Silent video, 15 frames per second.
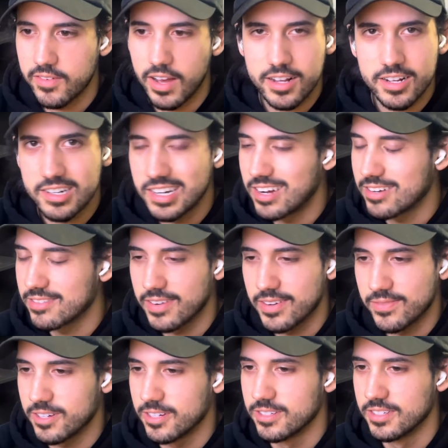I could not
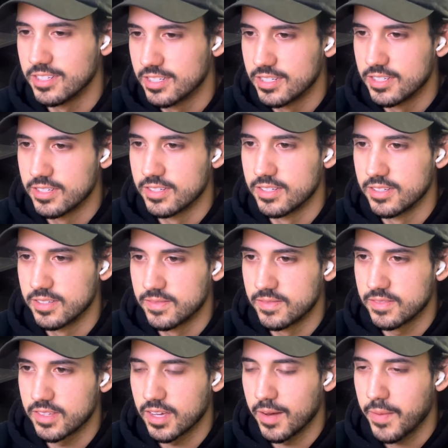remember.
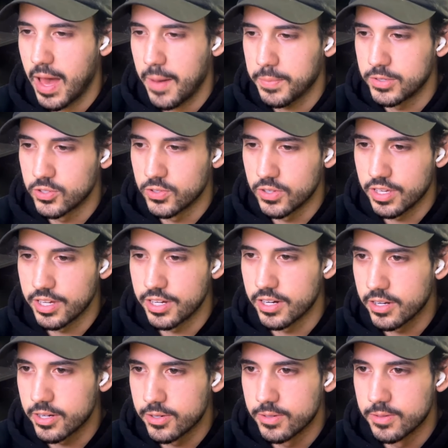I'm happy Julie here,
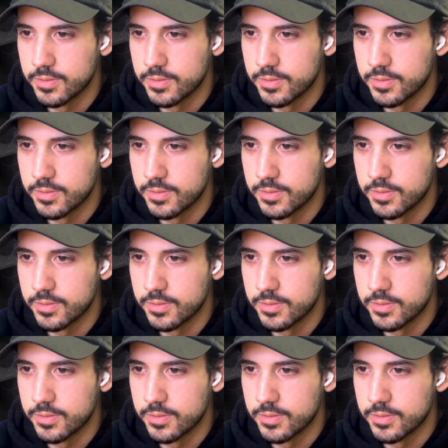though.